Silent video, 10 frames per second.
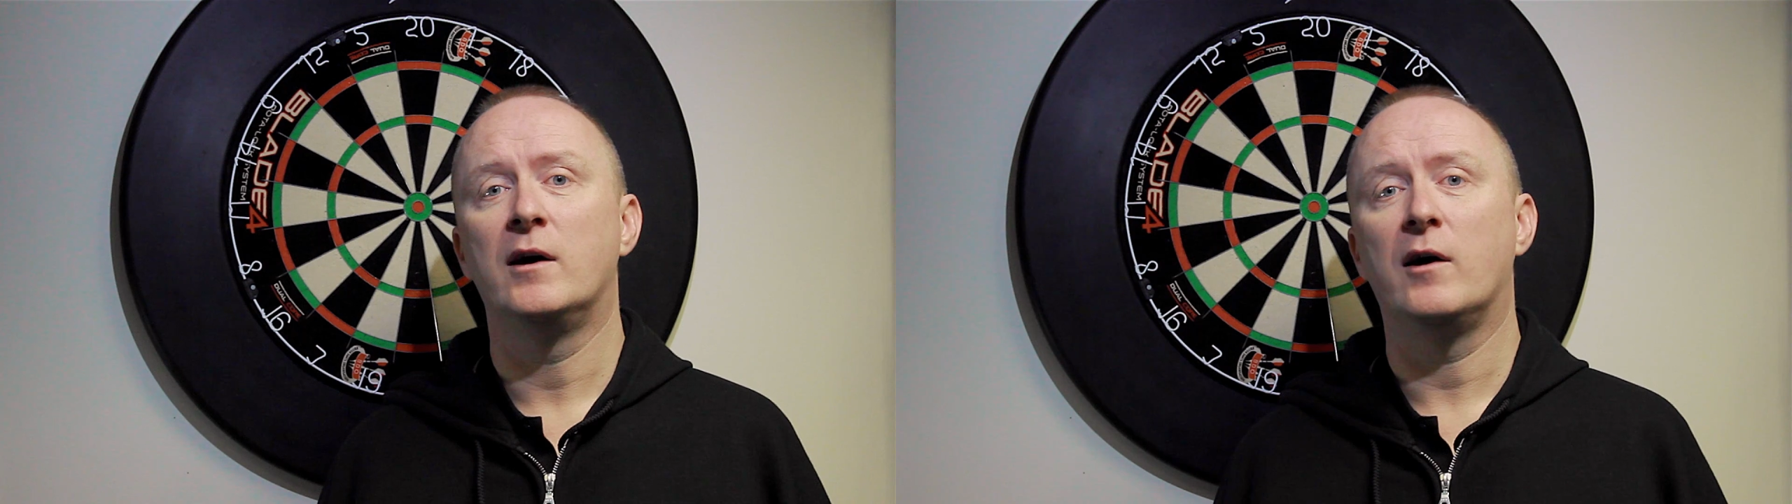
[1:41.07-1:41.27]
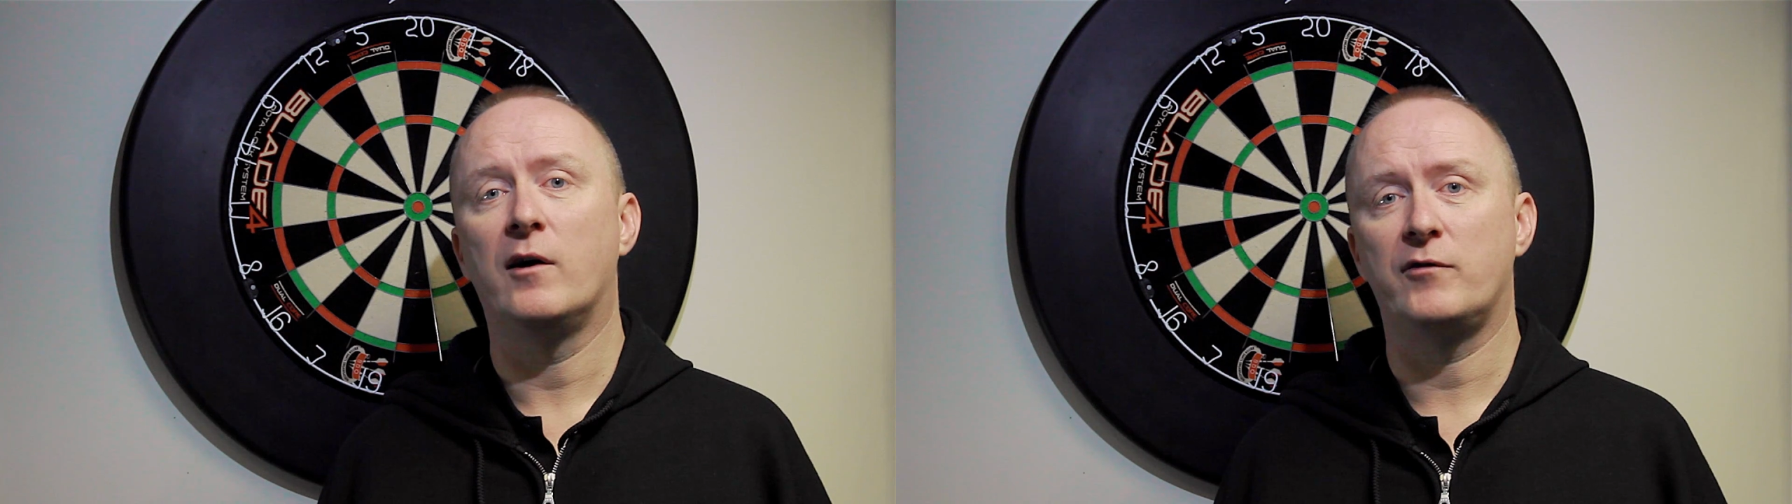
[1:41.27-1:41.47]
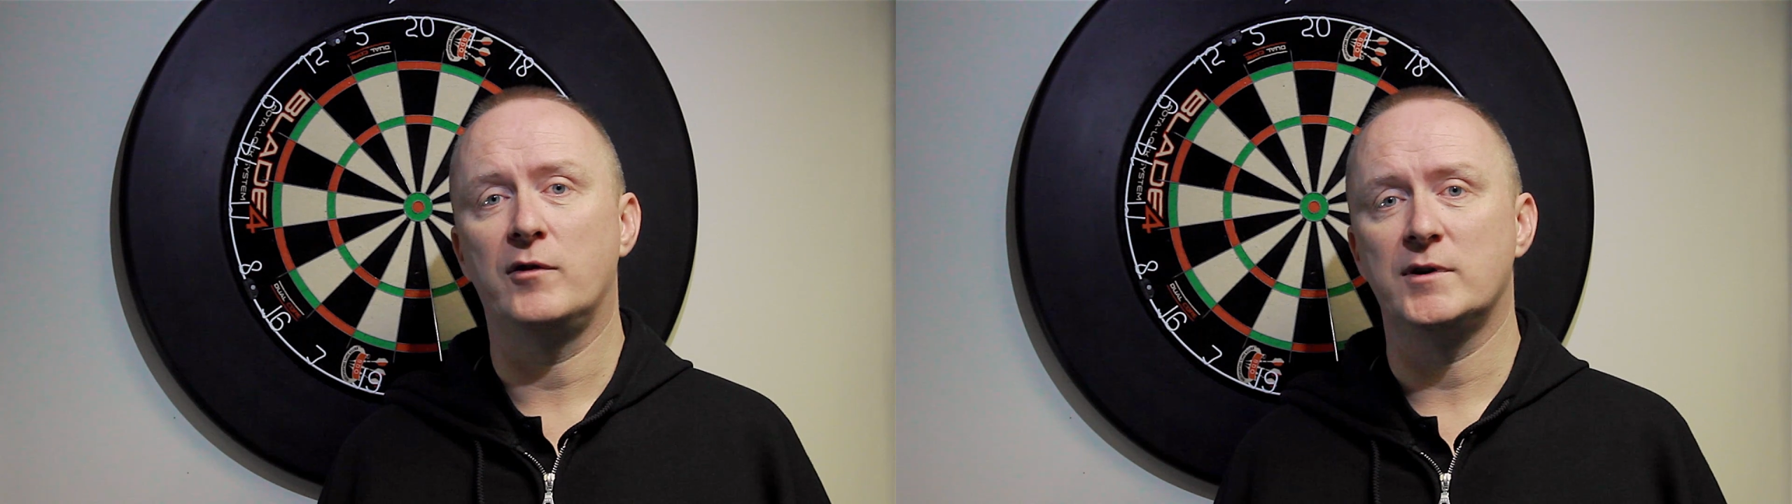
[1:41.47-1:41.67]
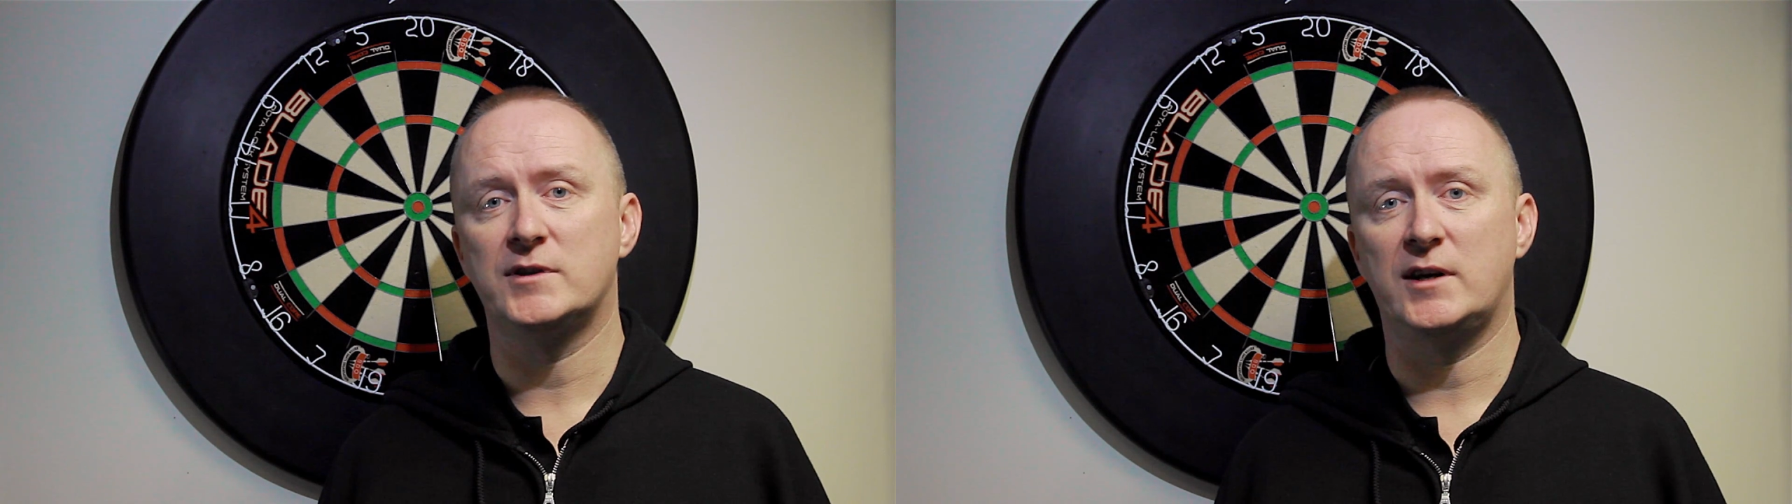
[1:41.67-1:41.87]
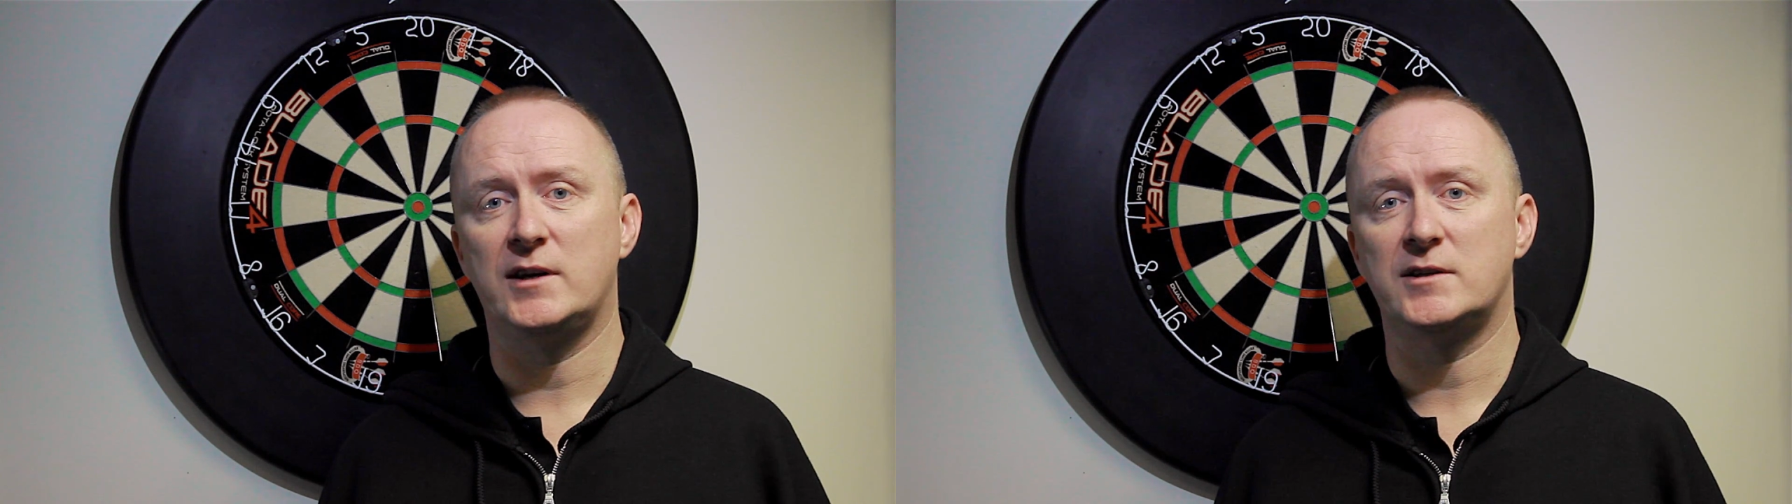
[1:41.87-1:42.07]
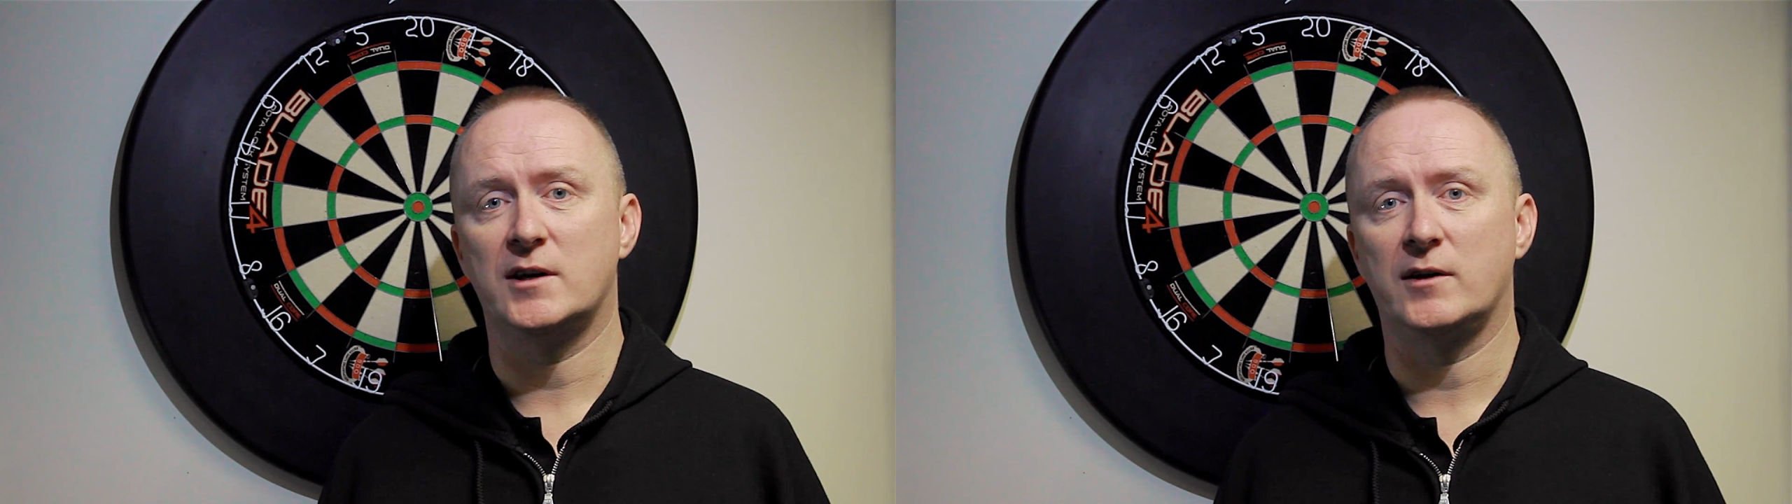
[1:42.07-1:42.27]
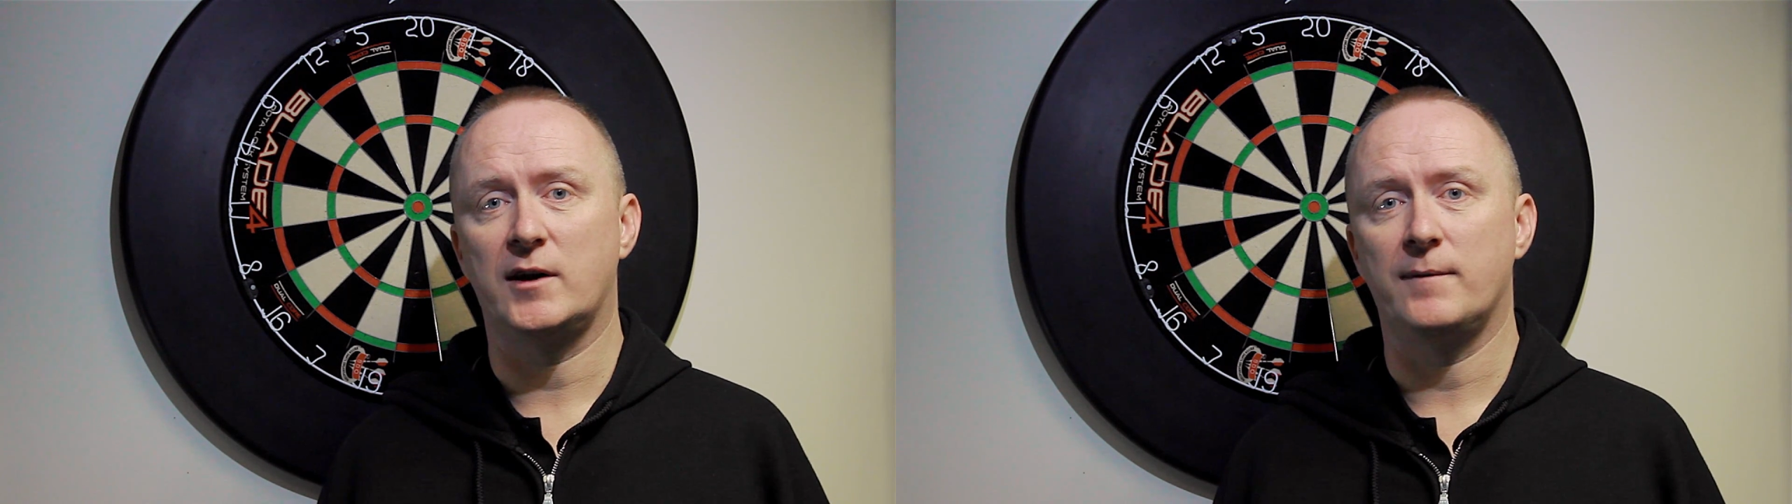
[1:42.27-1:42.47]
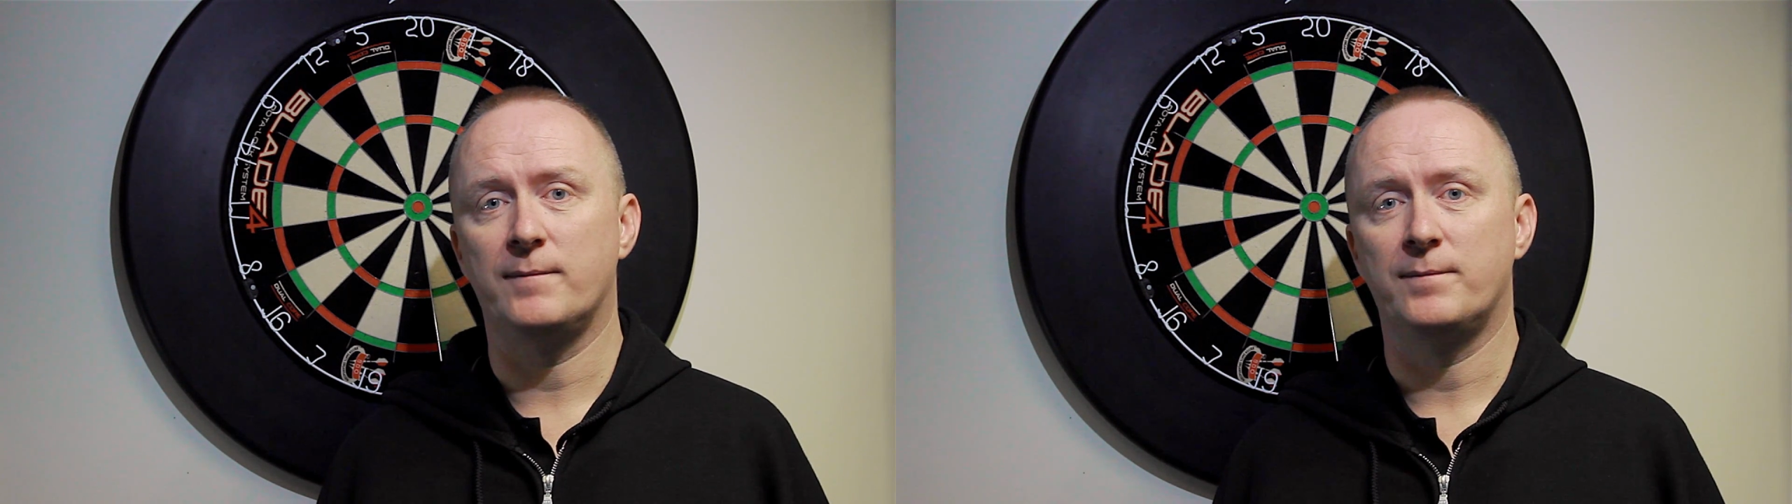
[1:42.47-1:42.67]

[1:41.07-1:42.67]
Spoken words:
off your intended target.